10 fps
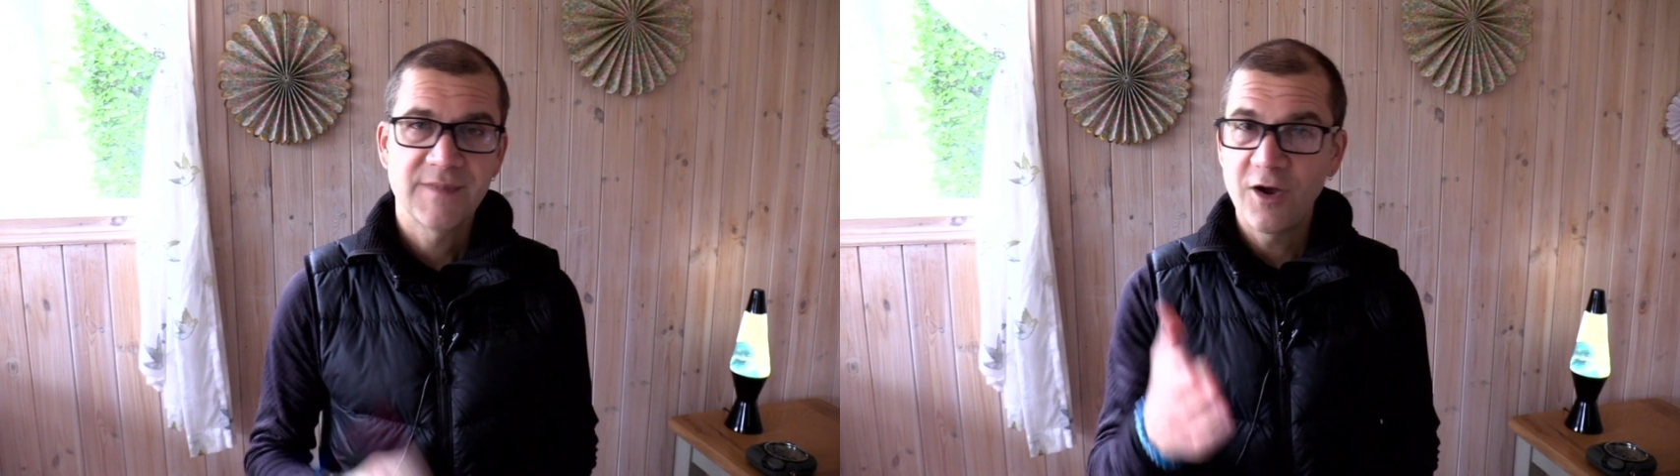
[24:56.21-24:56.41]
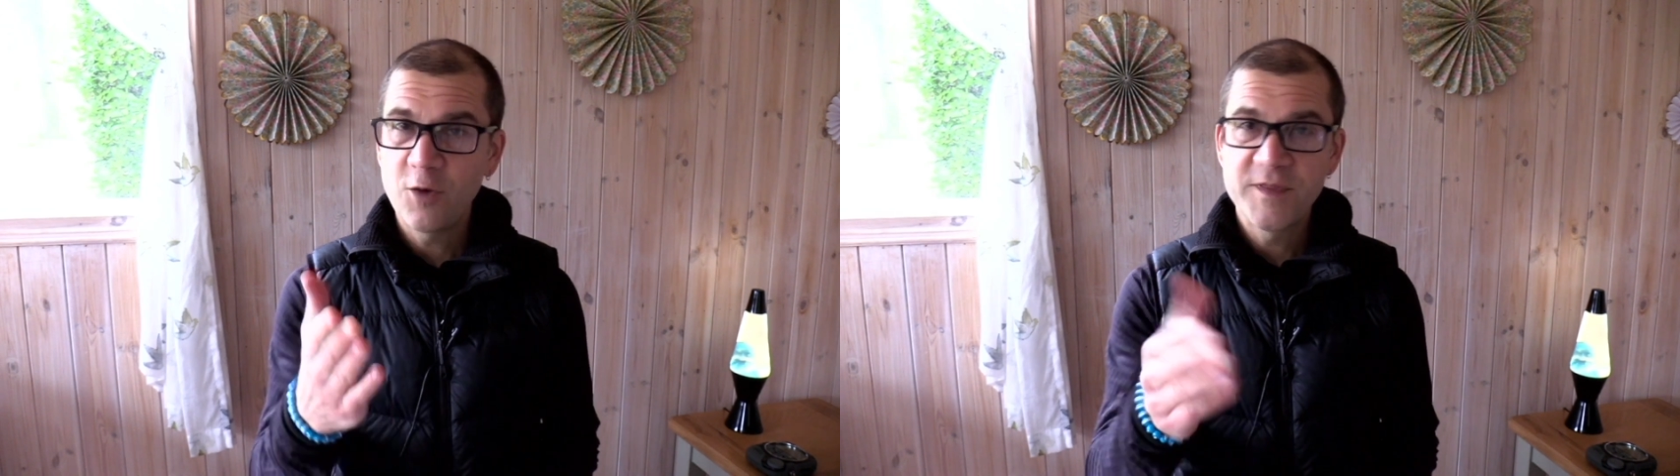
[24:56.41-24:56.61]

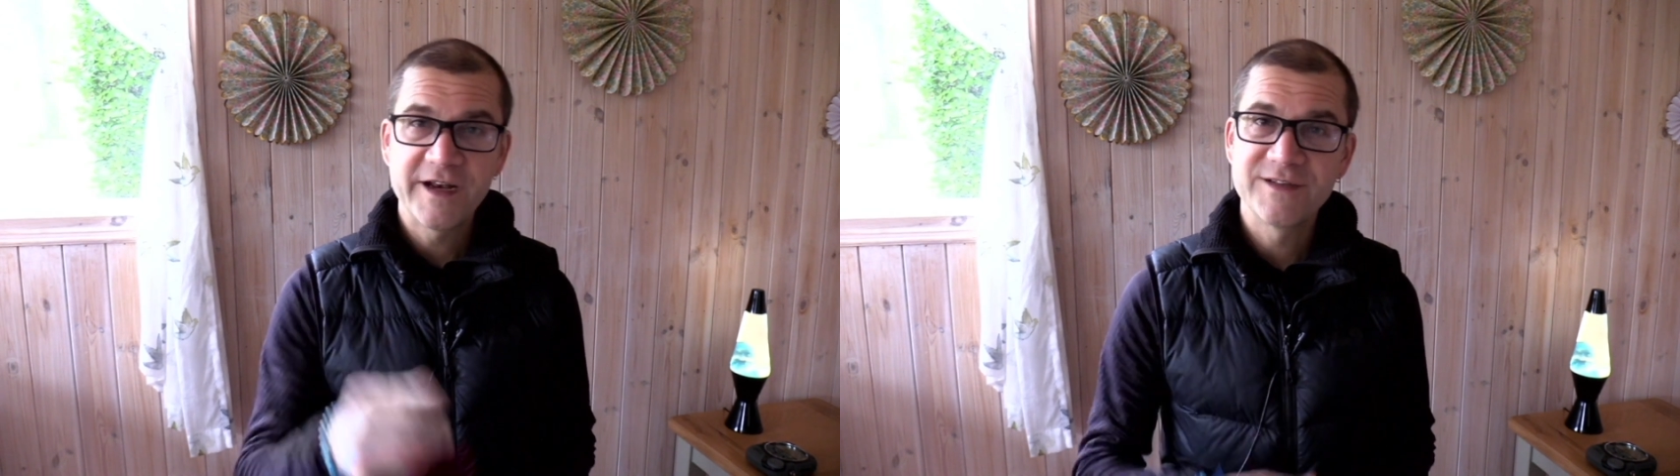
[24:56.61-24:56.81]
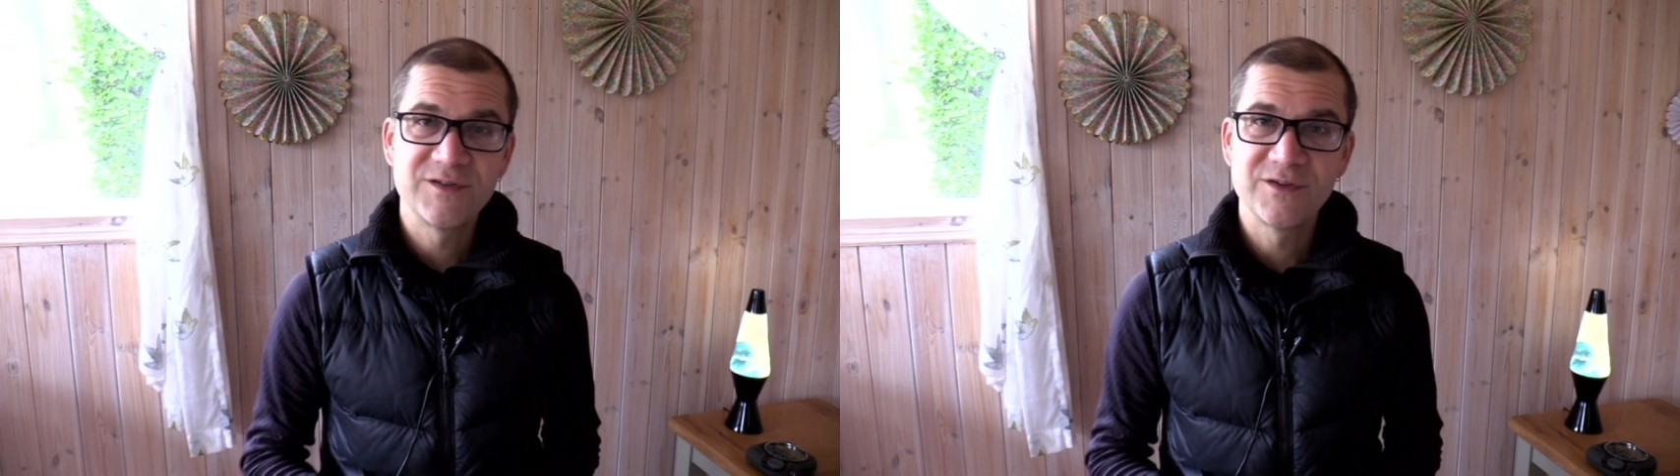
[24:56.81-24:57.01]
I hope that
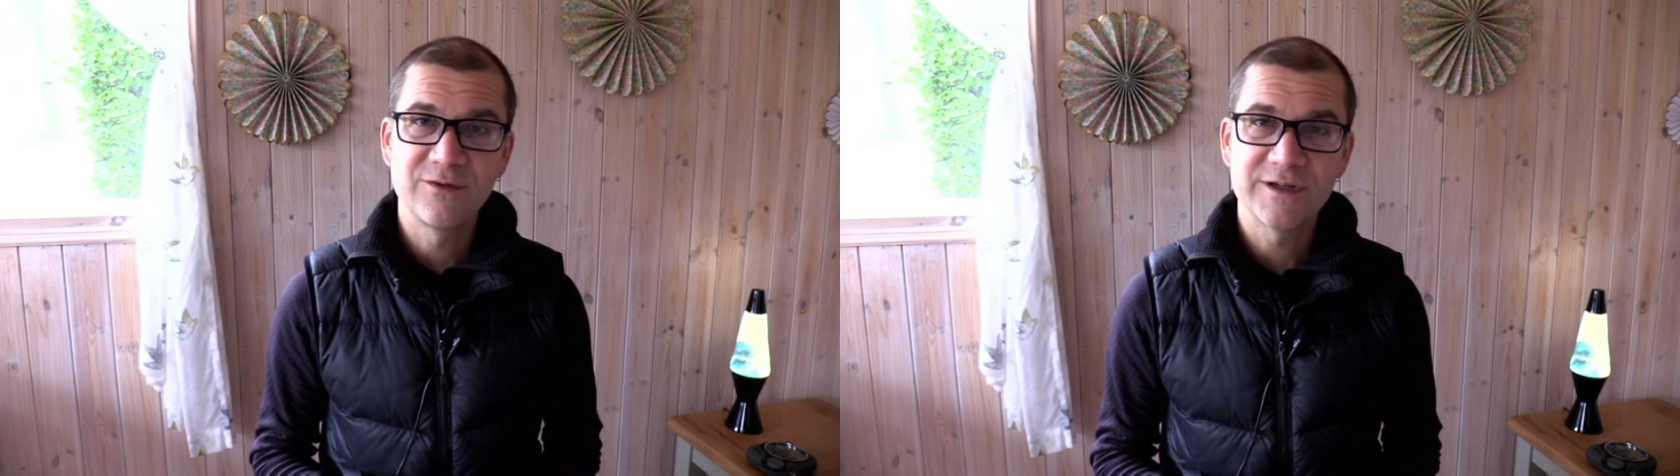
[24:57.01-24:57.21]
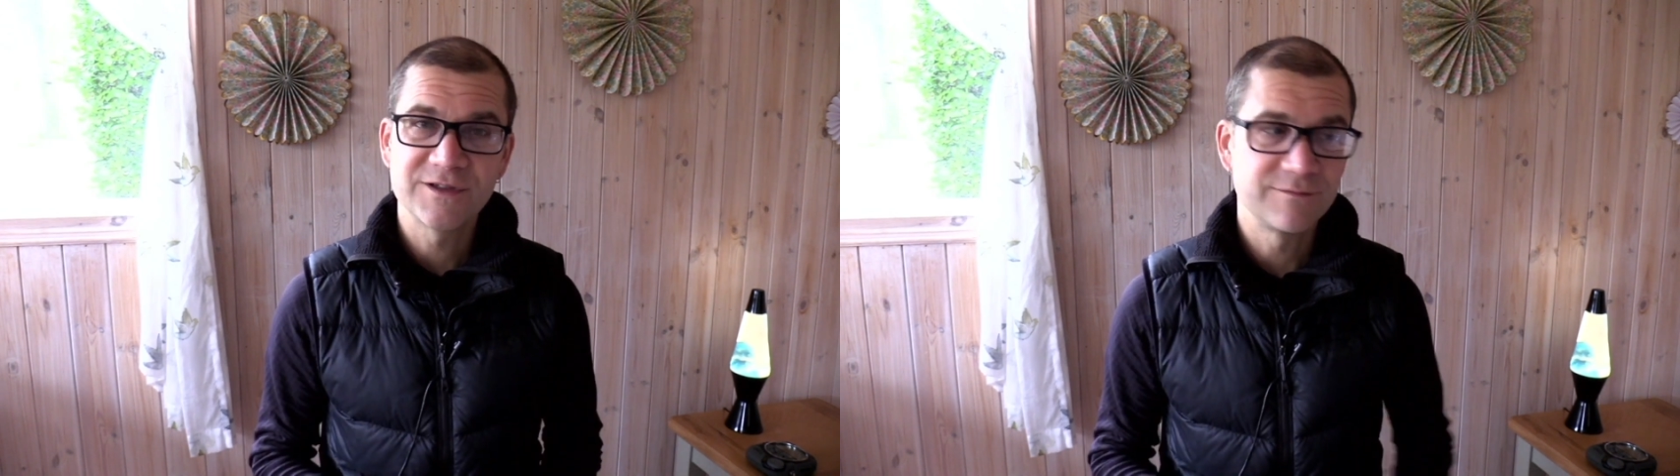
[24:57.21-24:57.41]
answers your
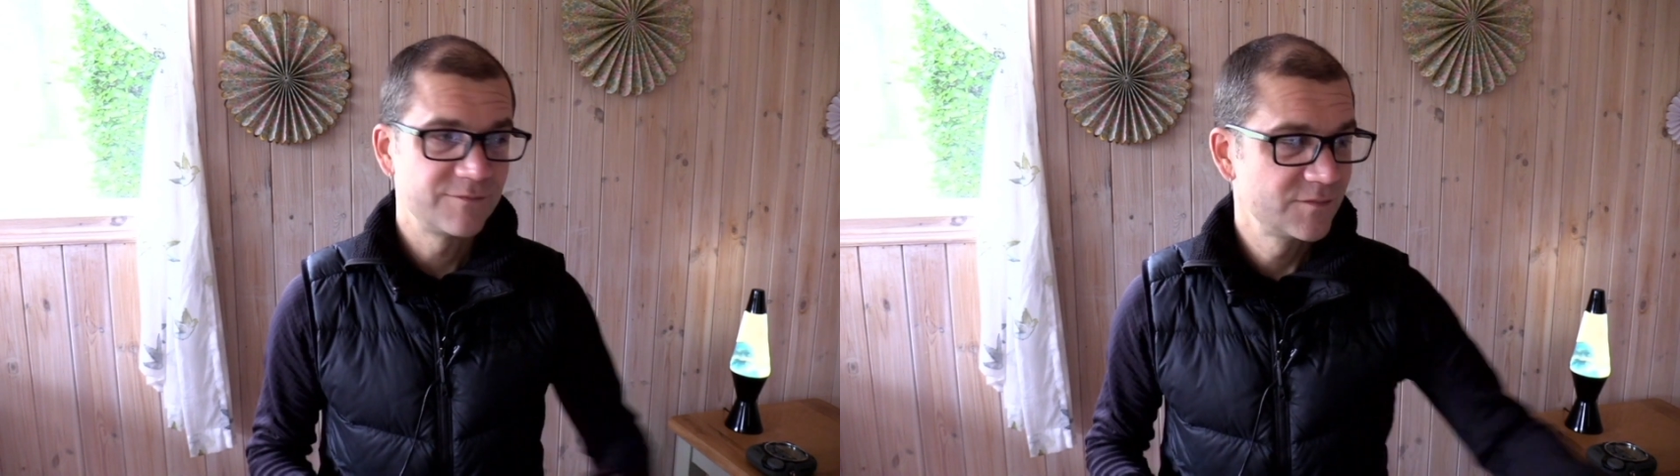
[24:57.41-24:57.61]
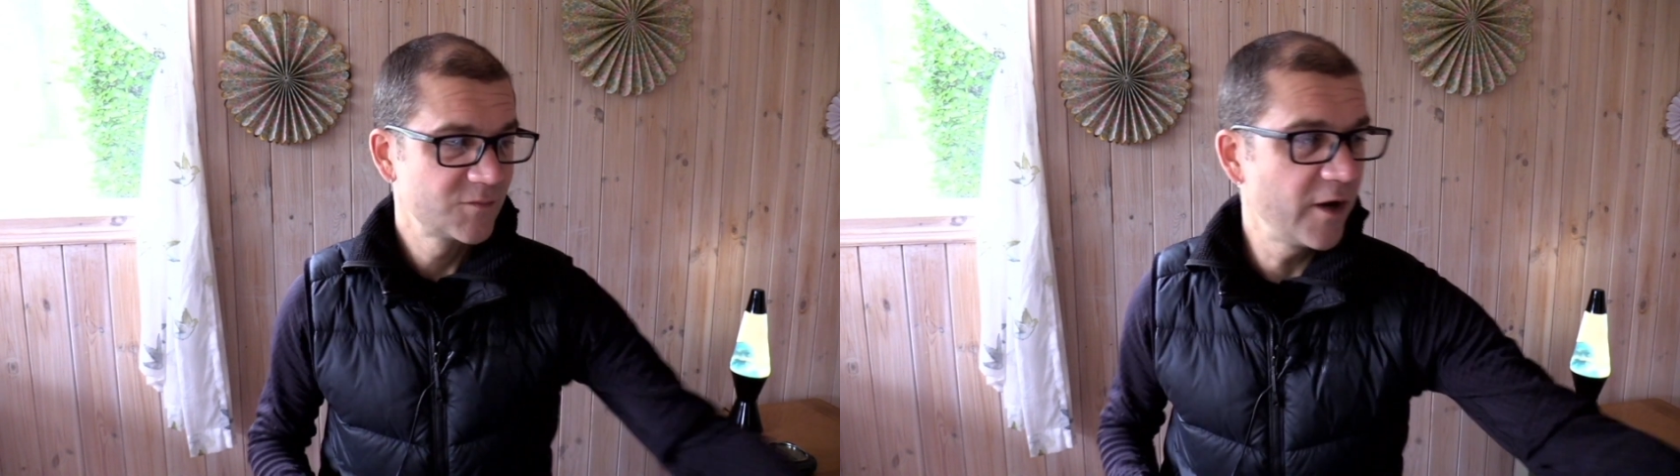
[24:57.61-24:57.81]
question.
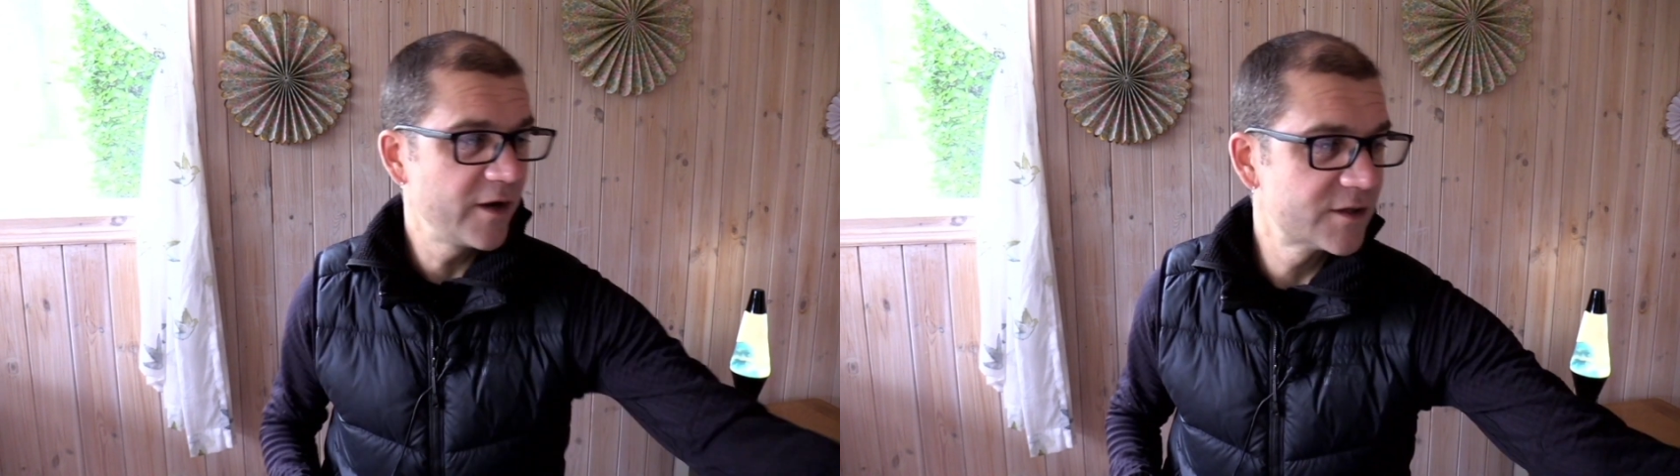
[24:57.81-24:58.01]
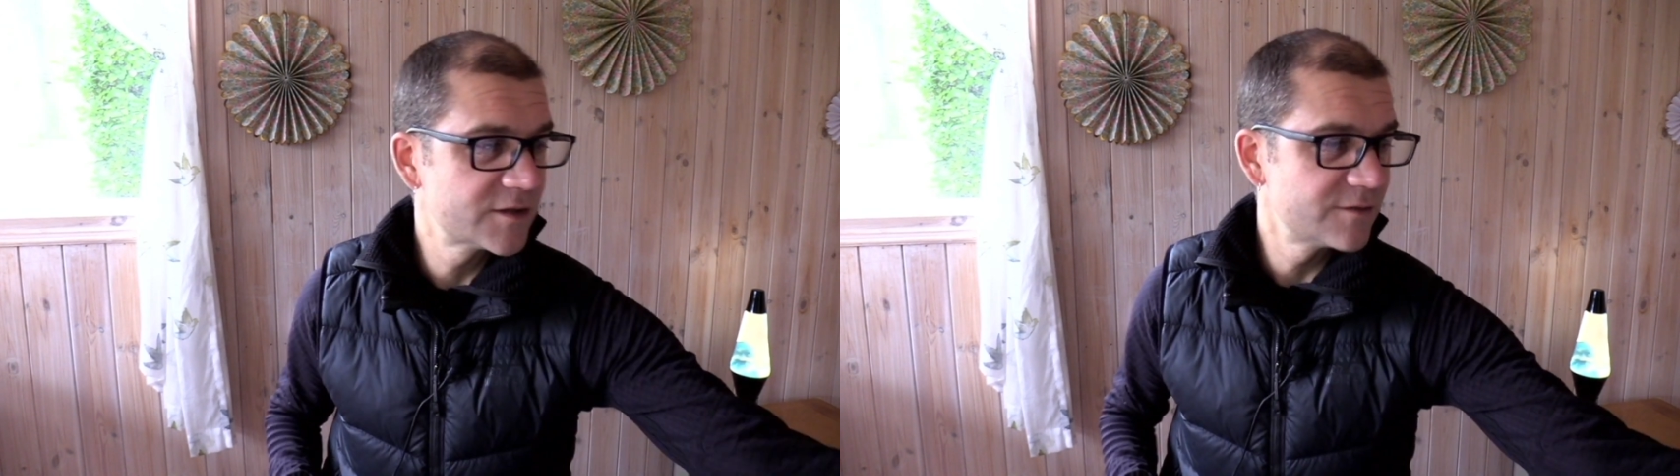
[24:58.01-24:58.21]
Great
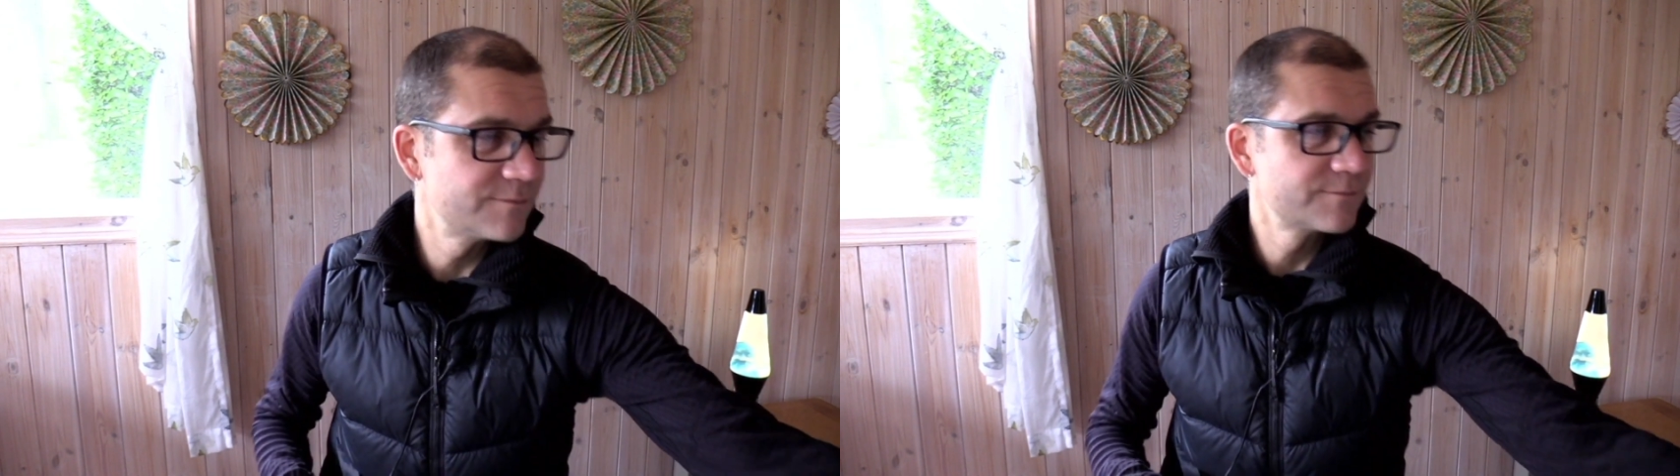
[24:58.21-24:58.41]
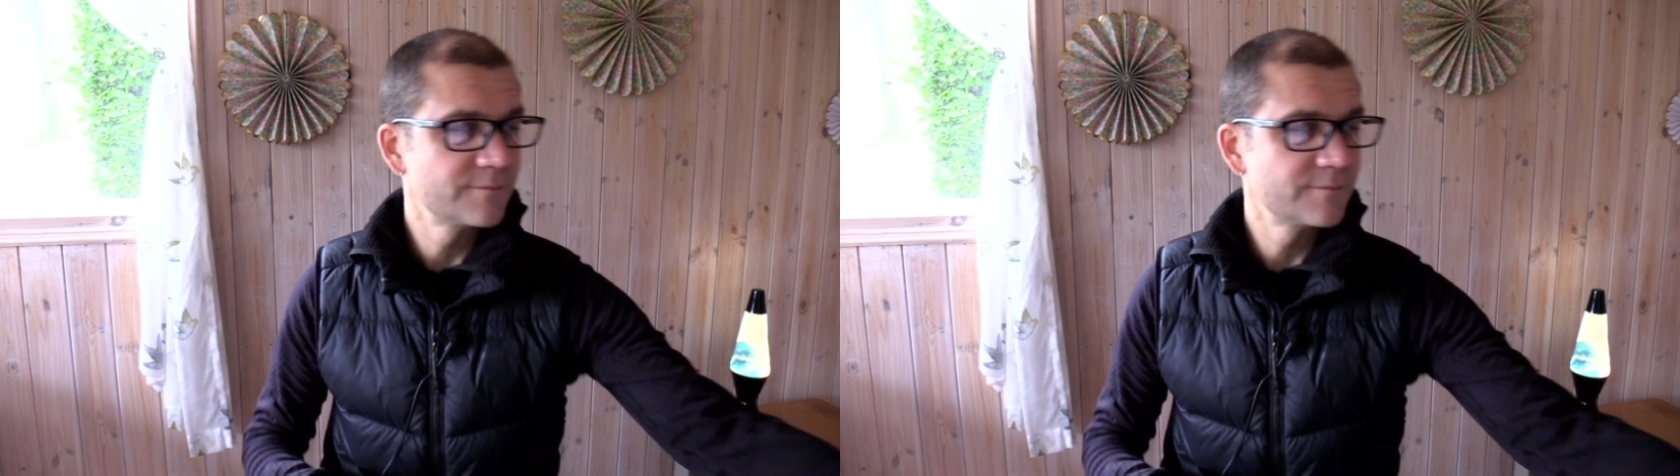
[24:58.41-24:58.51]
question.